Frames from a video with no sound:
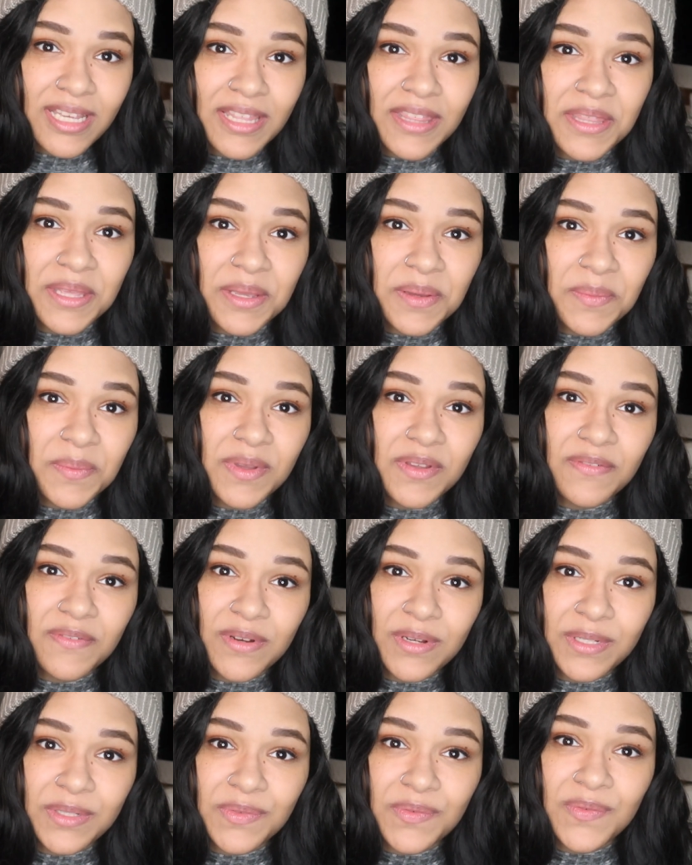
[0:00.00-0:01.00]
I think my
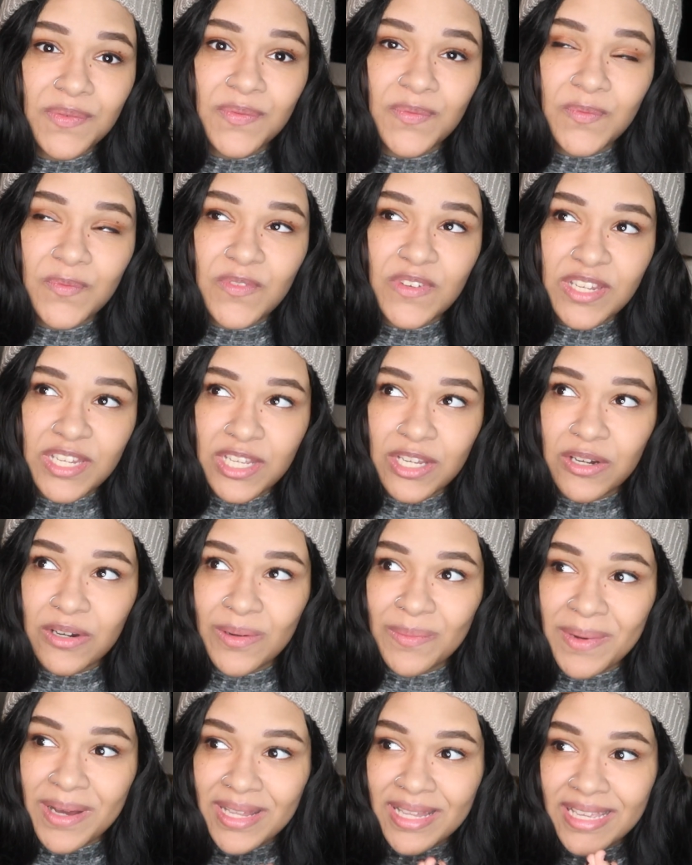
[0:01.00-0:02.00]
first
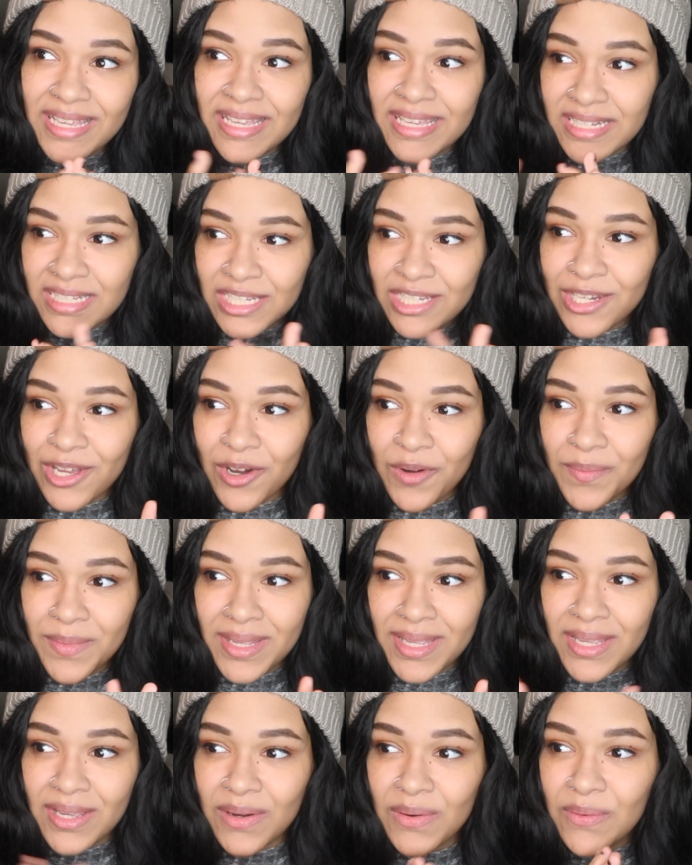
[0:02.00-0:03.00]
video about like get to know
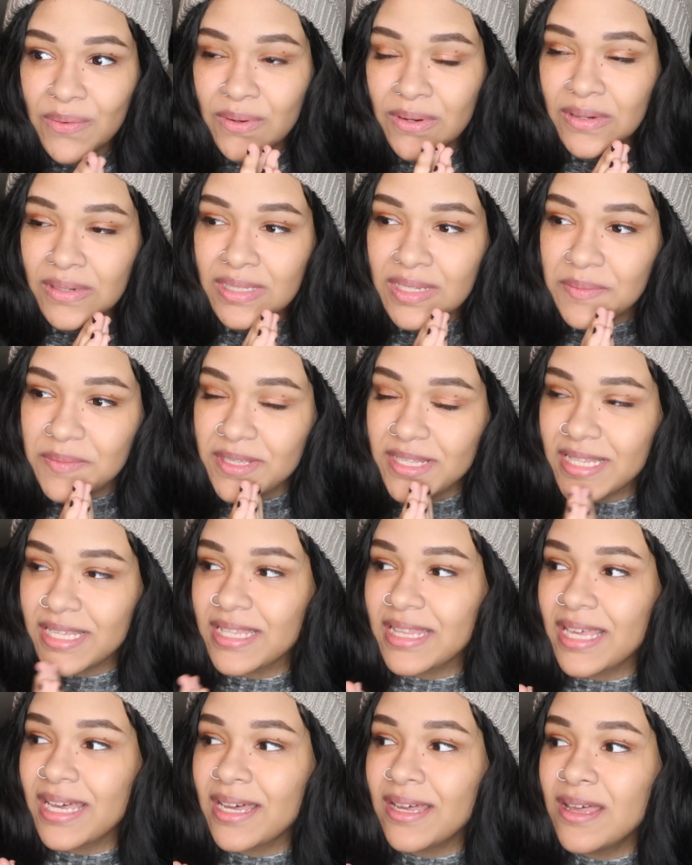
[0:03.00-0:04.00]
me or something
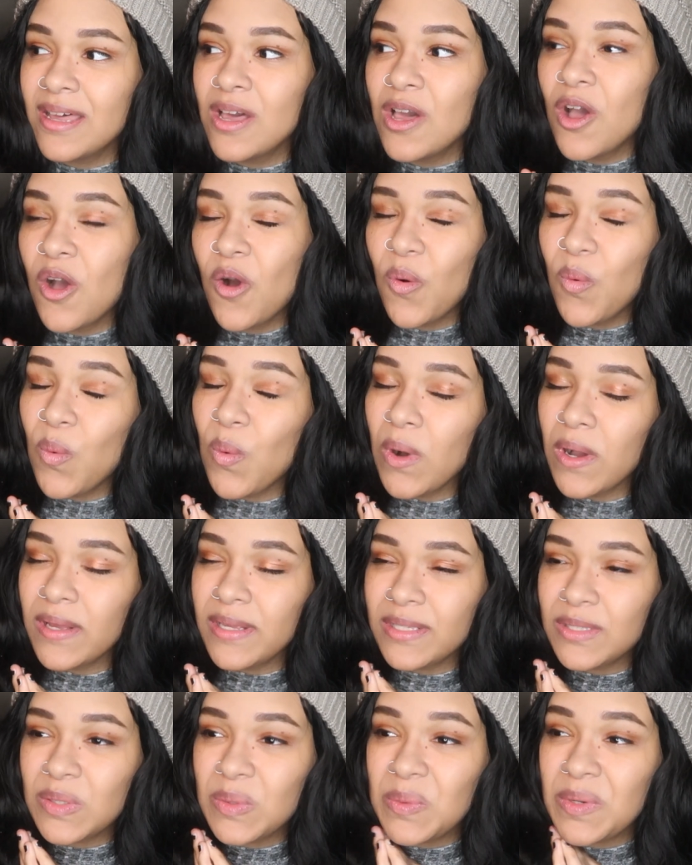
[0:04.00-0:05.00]
like that
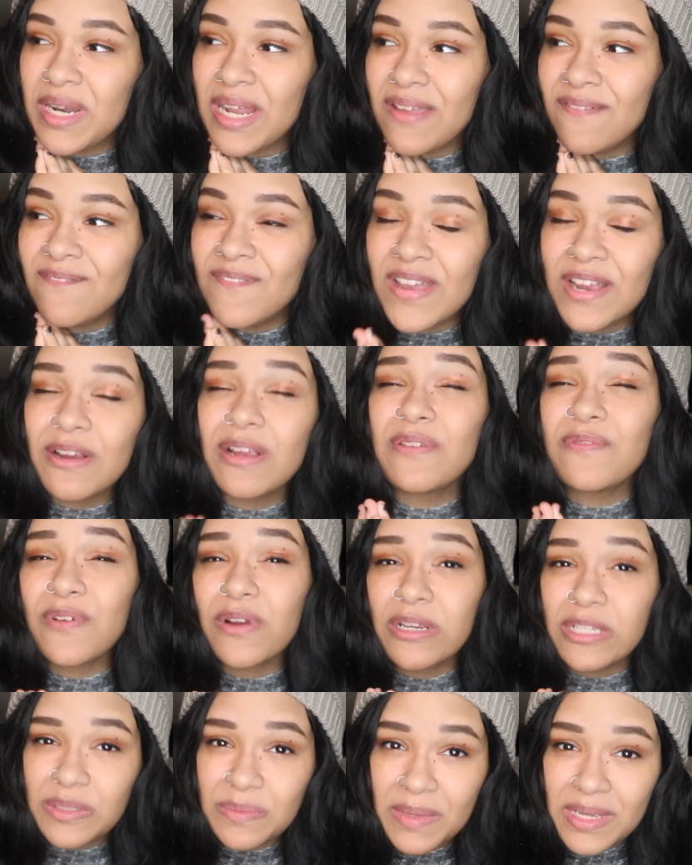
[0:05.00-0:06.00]
was when I very
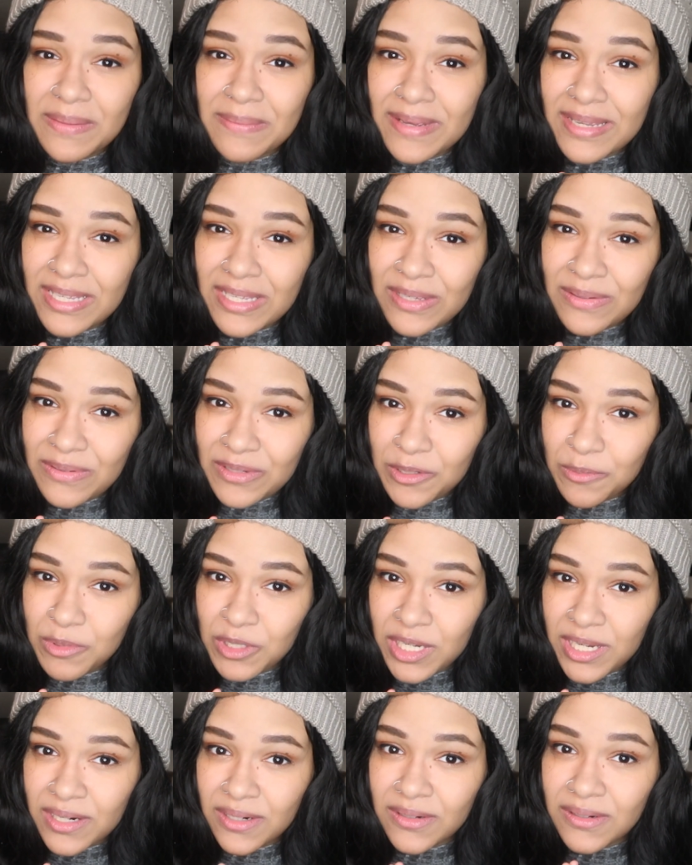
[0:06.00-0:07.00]
first made my YouTube
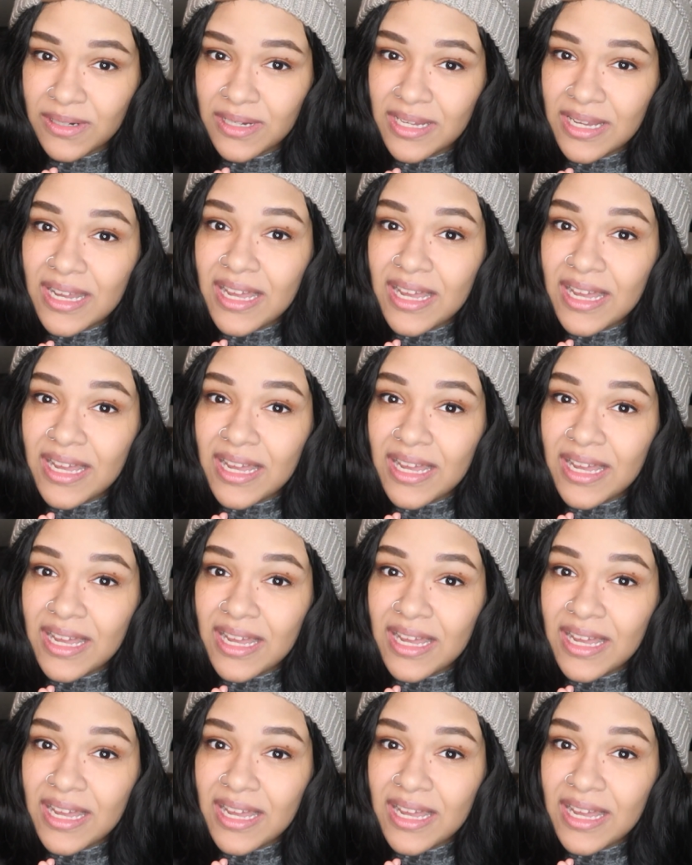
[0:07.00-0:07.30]
channel.